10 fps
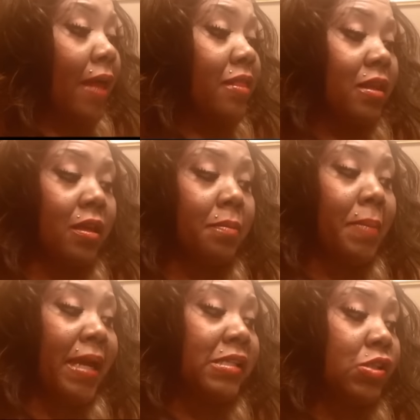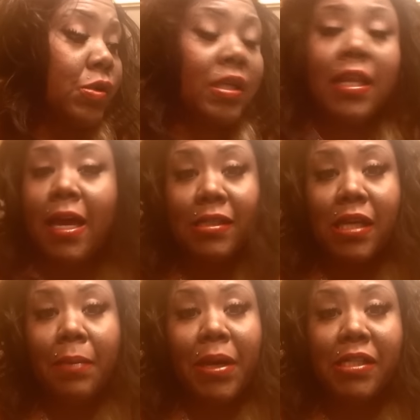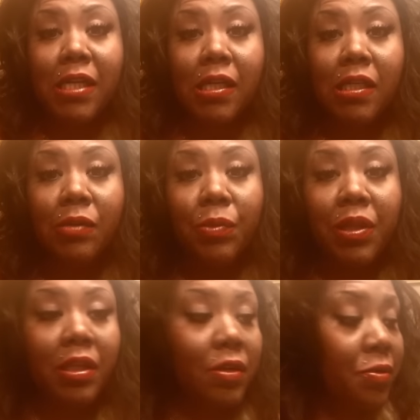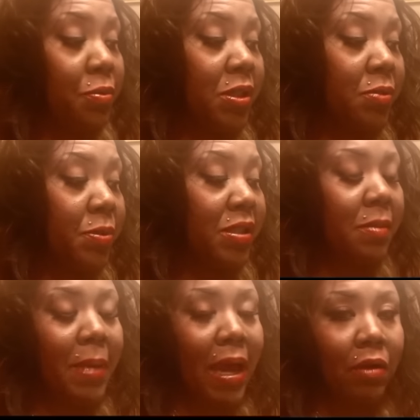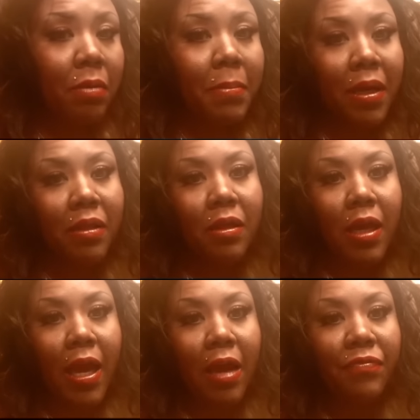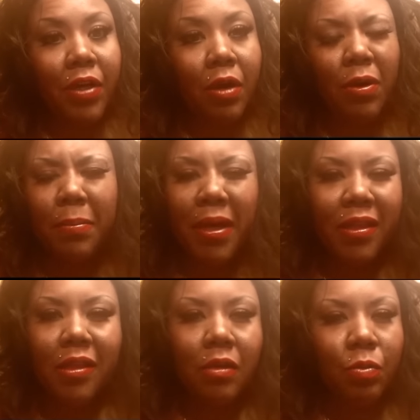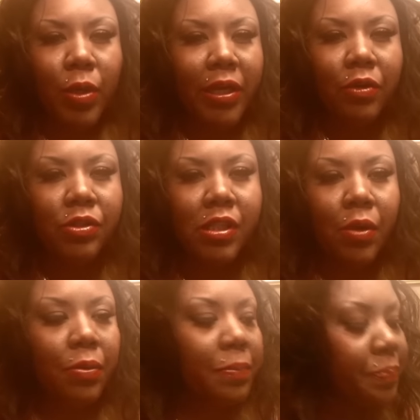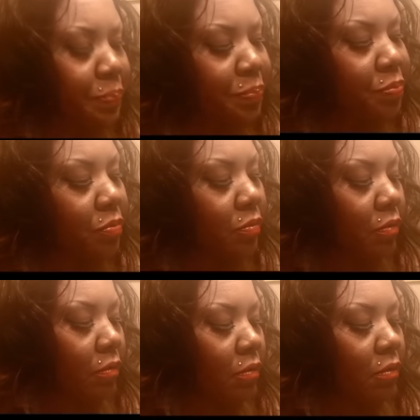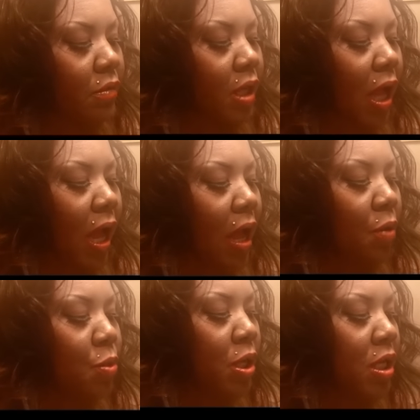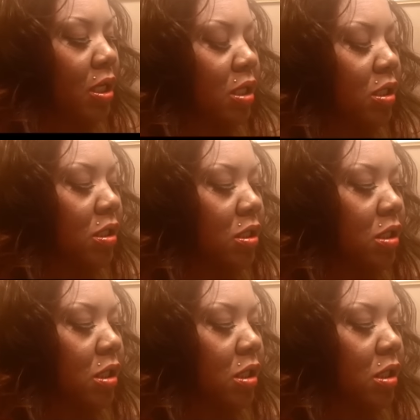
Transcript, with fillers: I think based on the last time I checked in with you, which was about a month and a half ago, a month and a week or so, I was